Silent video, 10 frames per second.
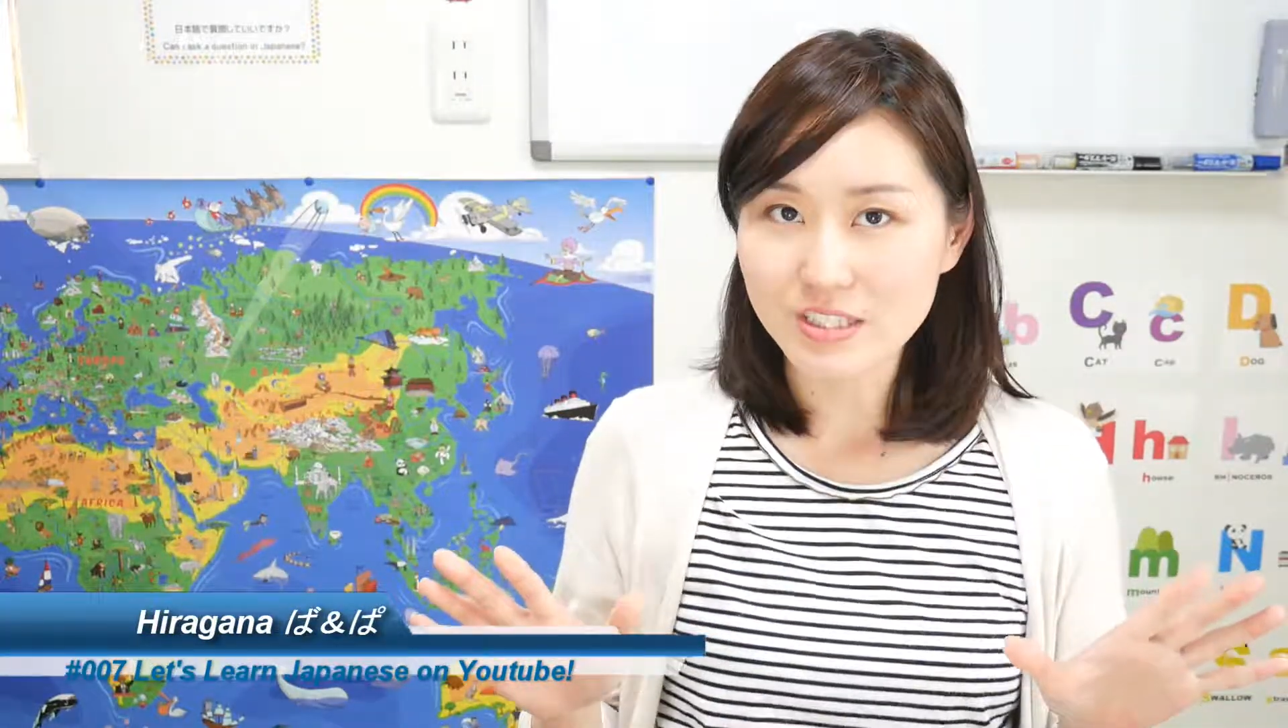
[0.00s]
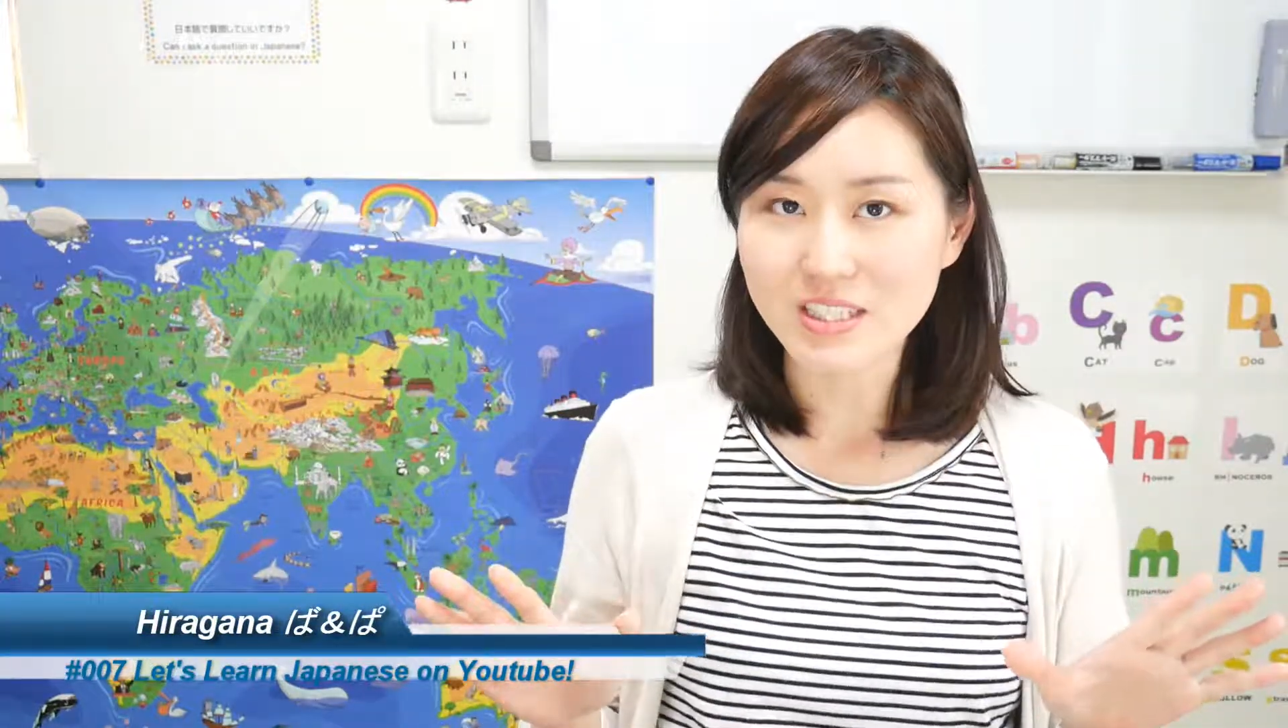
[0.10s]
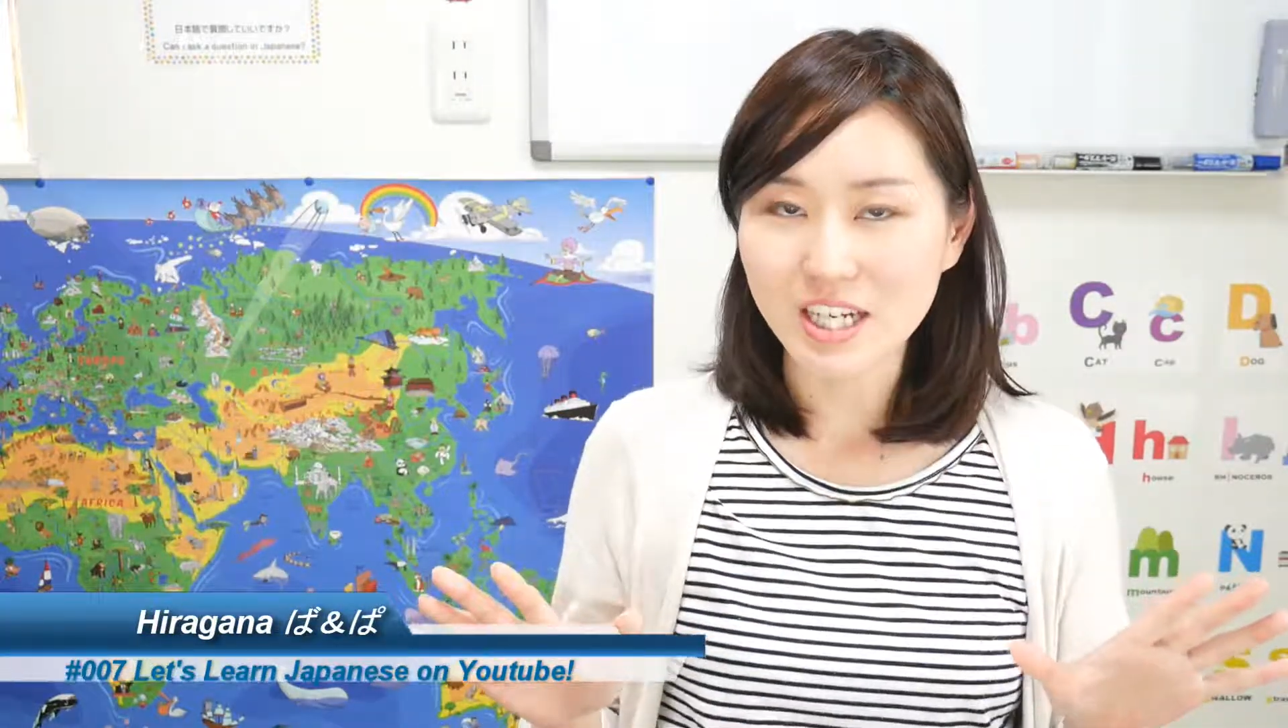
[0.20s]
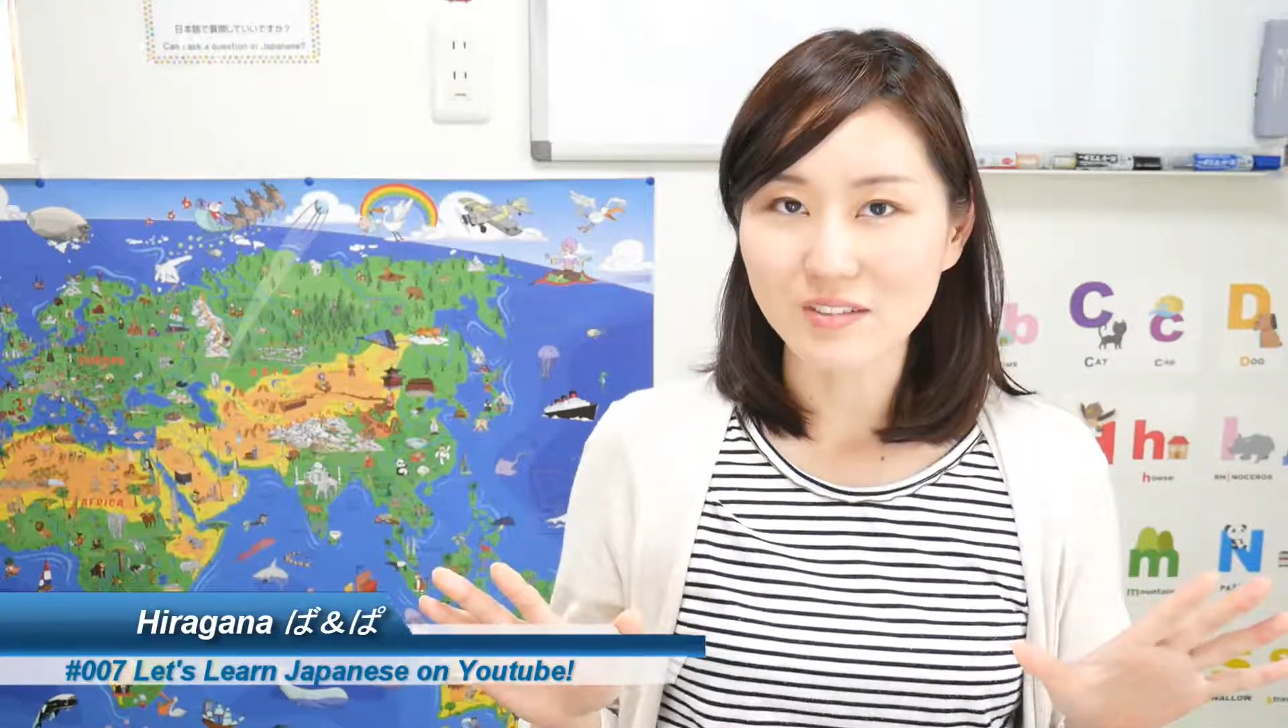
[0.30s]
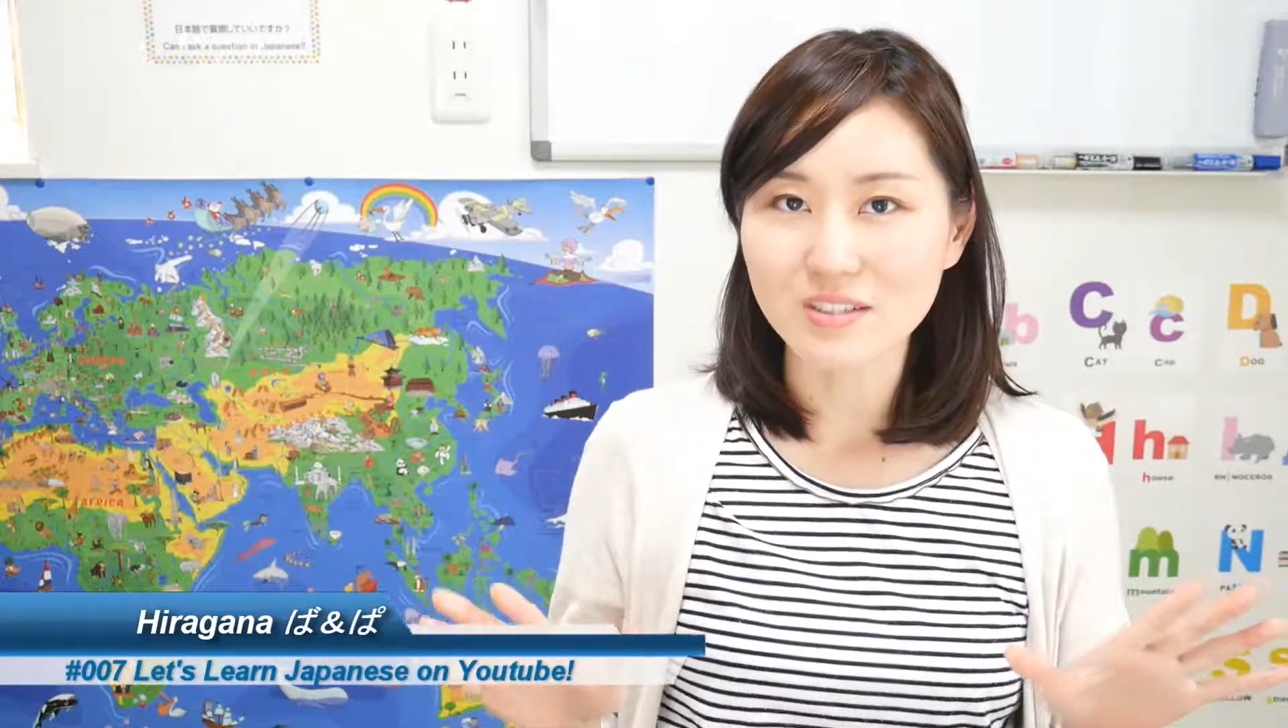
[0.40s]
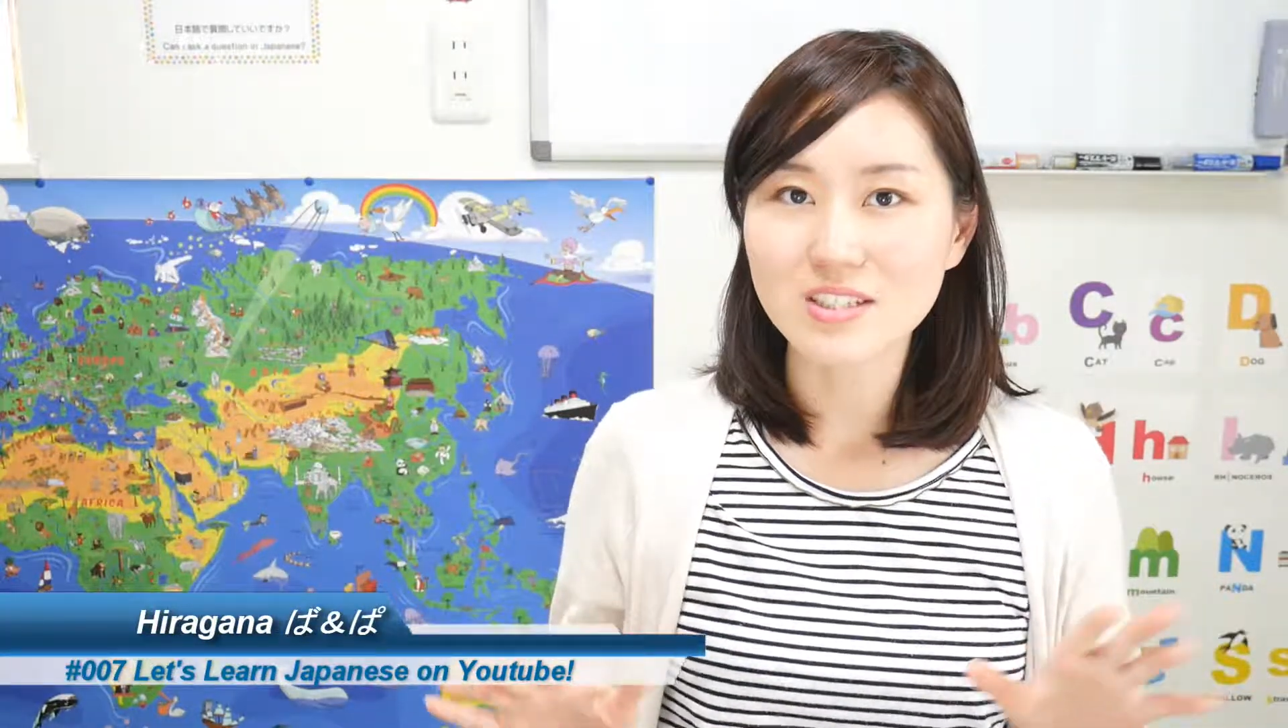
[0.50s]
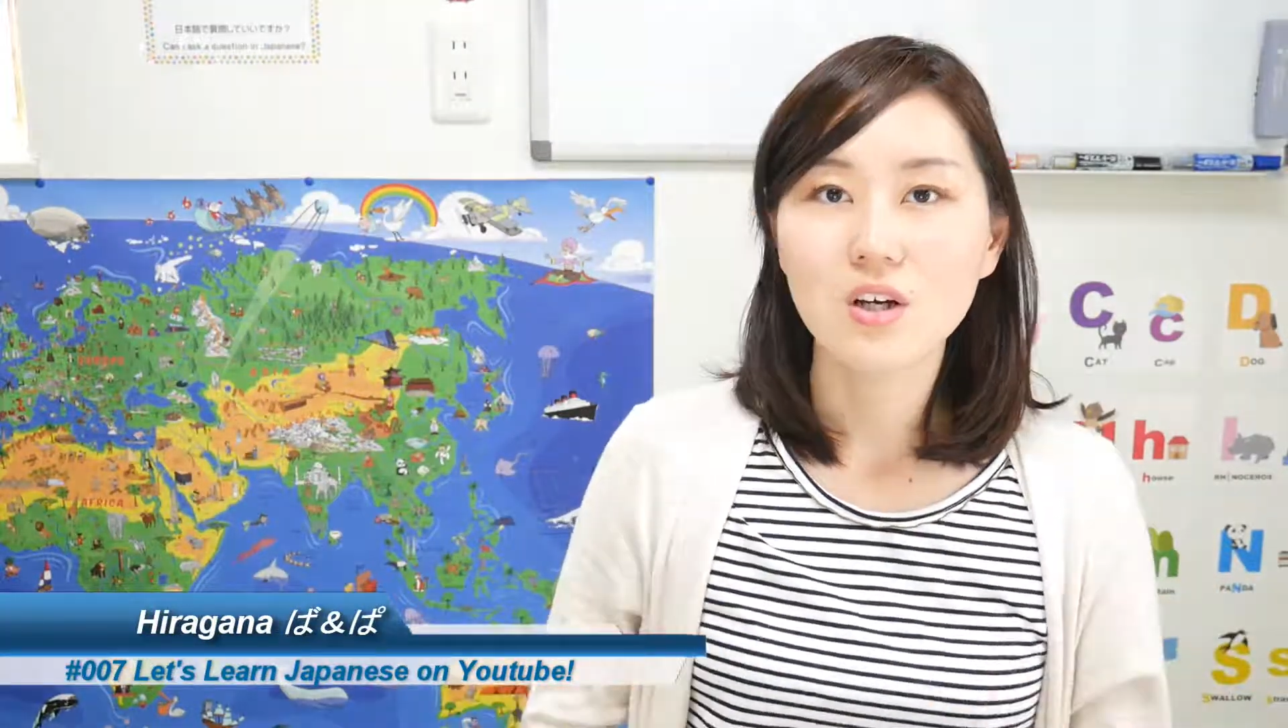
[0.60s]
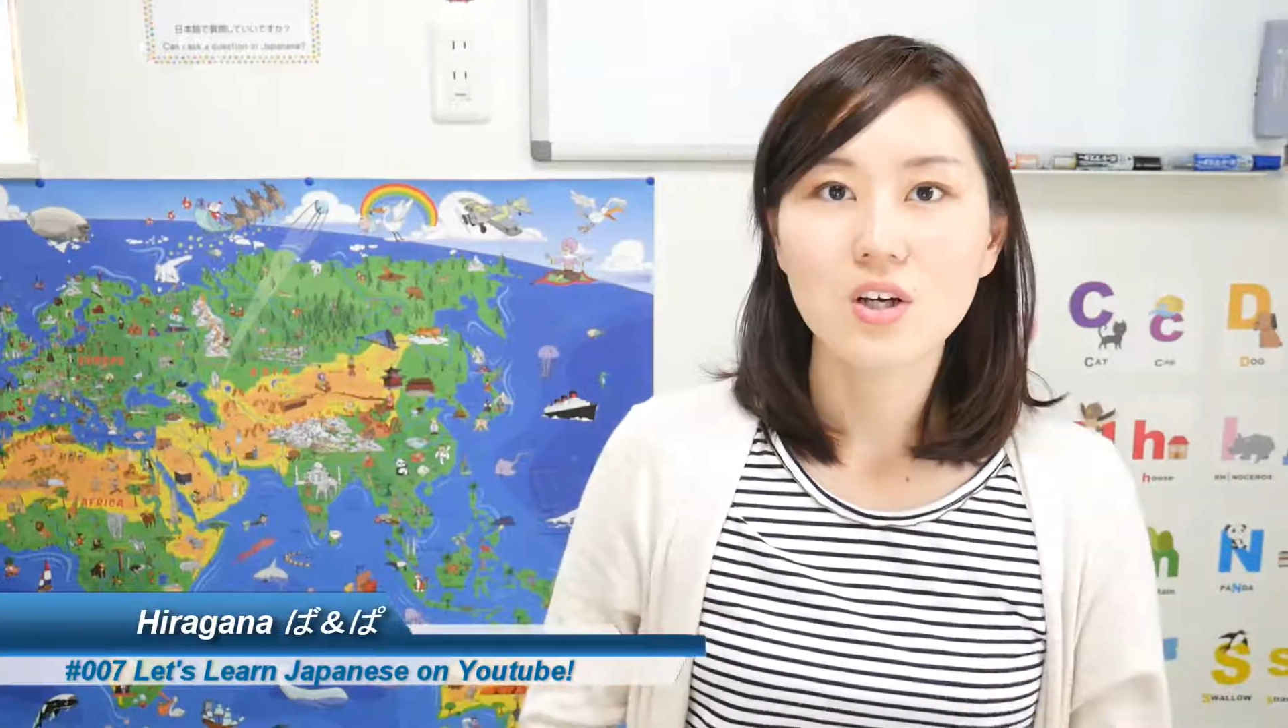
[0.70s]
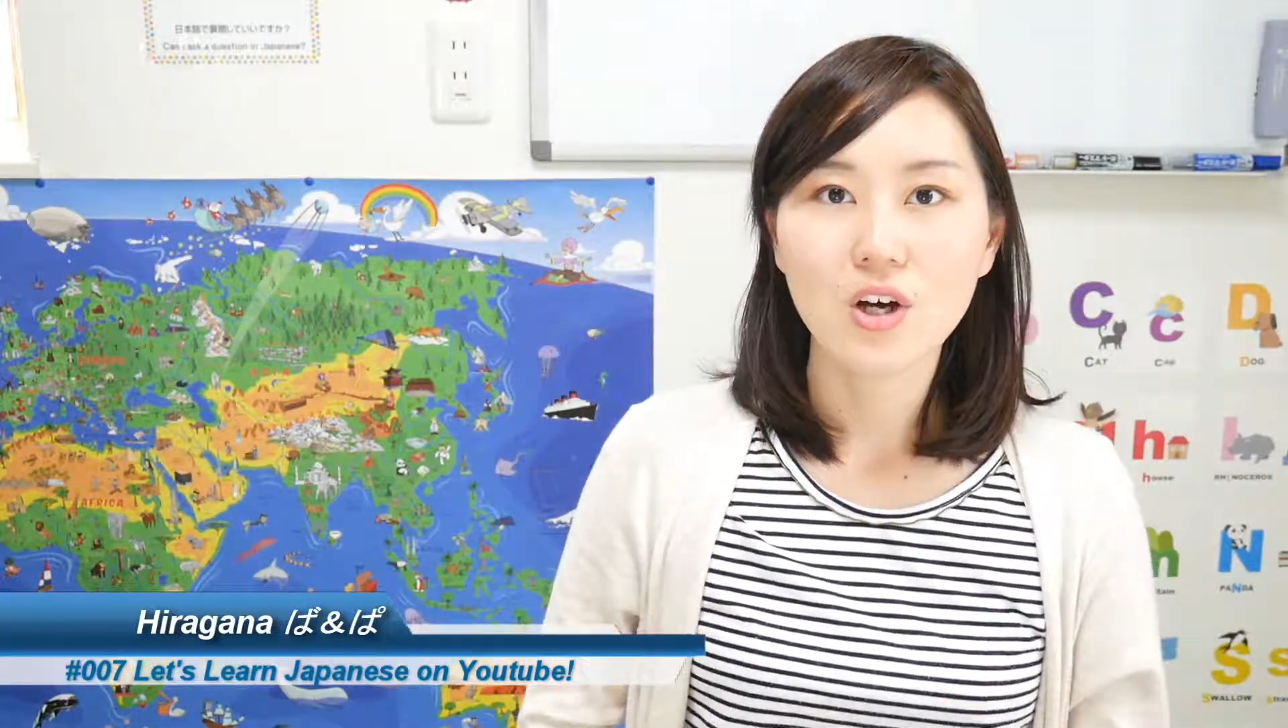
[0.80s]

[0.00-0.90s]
sounds.